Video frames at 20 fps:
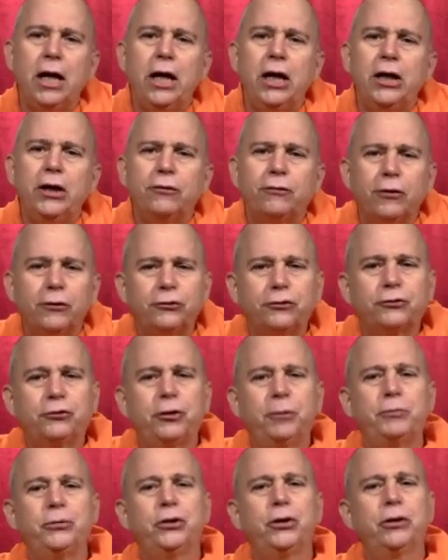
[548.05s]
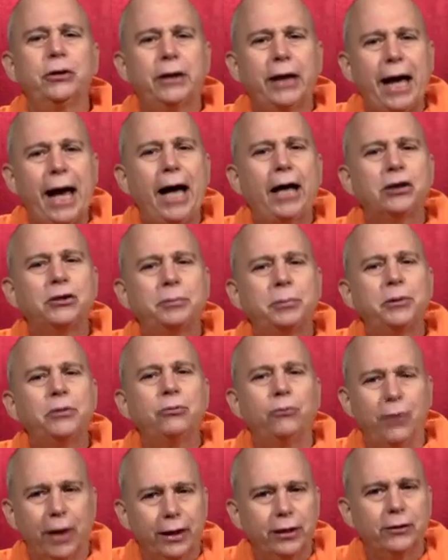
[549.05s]
If a scripture can't be
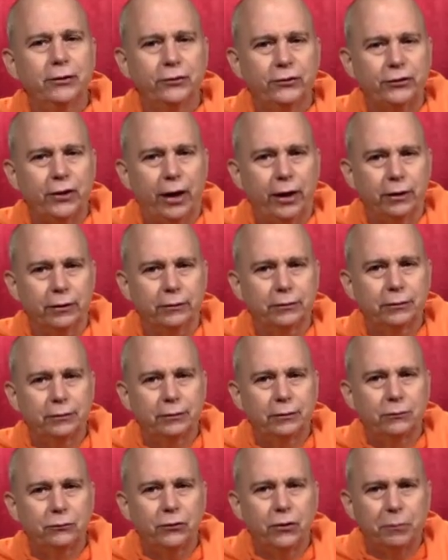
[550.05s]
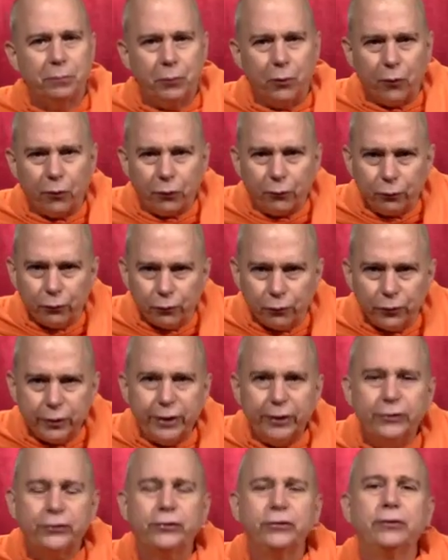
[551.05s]
reconciled with both
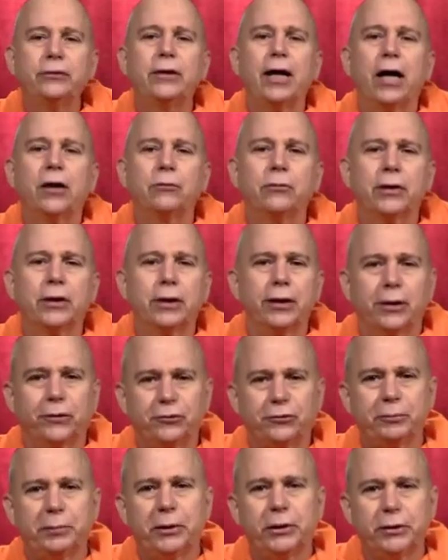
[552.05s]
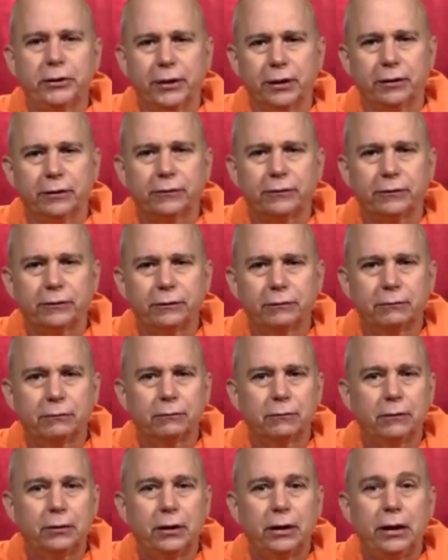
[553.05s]
reason and with experience,
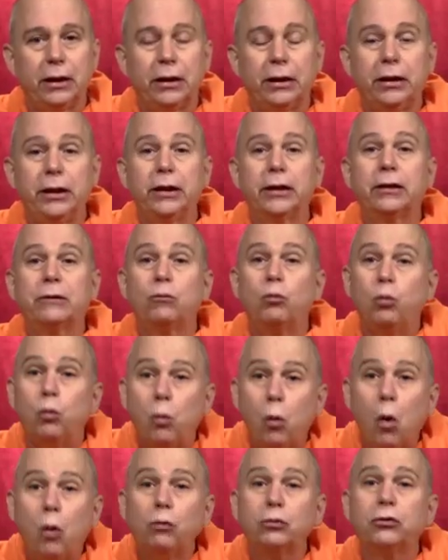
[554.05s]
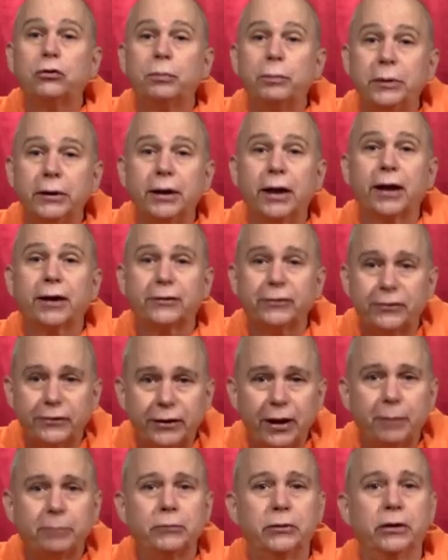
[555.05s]
it won't be
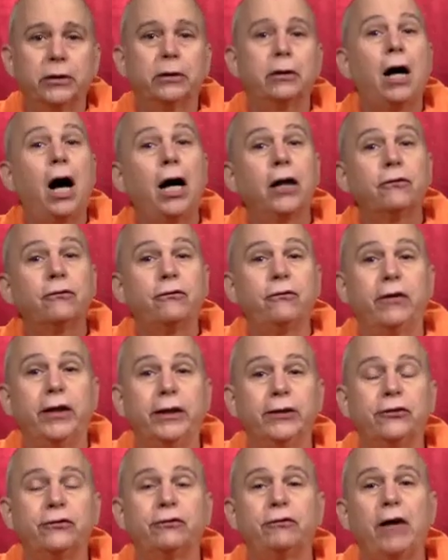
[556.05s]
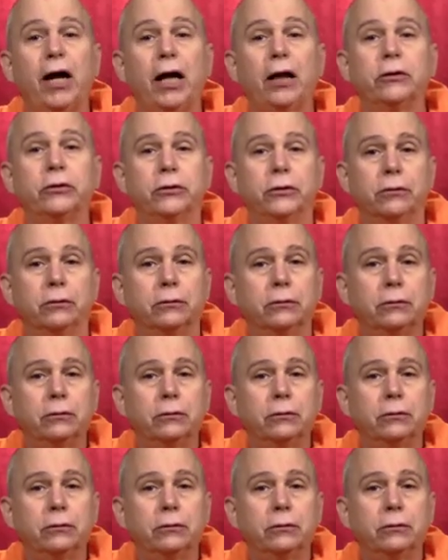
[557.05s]
accepted on face value.